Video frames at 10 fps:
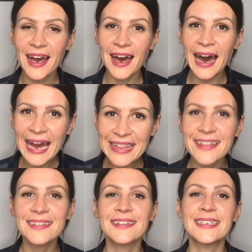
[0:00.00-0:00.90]
I think
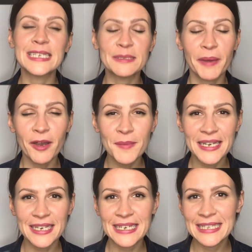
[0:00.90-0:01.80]
that the experiment
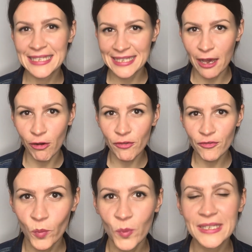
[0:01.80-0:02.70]
in itself
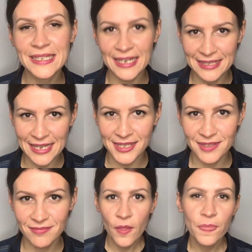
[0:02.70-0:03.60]
was a success.
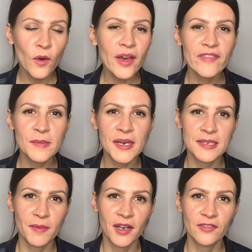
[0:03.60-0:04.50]
Not having my
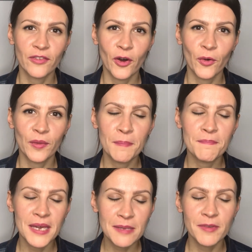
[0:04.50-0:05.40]
smartphone
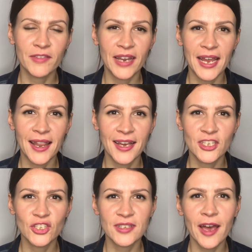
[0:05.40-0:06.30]
made me realize
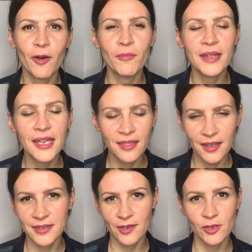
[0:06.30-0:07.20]
just how many
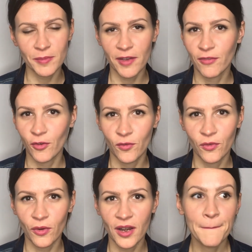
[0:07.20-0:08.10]
things I use my phone
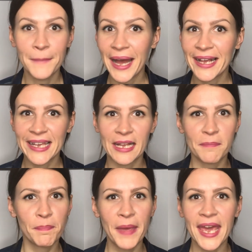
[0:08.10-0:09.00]
for. Banking,
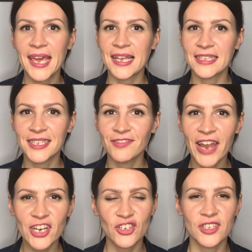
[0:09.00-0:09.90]
paying,
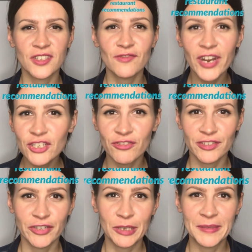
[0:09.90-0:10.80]
directions, restaurant
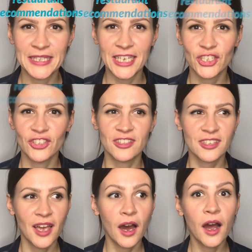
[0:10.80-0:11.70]
recommendations,
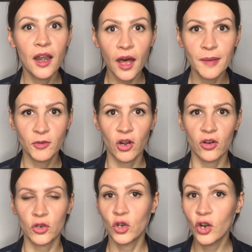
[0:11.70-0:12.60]
alarm
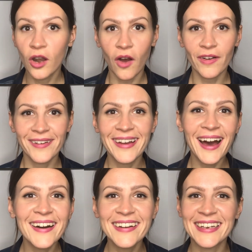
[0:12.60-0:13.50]
clock, clock,
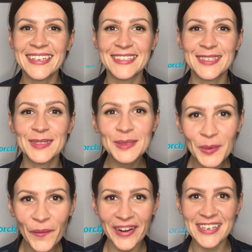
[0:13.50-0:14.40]
calculator,
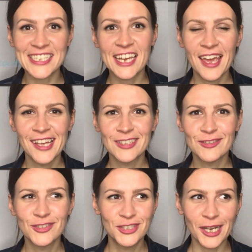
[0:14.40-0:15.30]
torch,
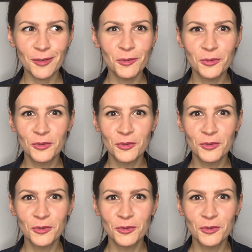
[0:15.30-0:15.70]
general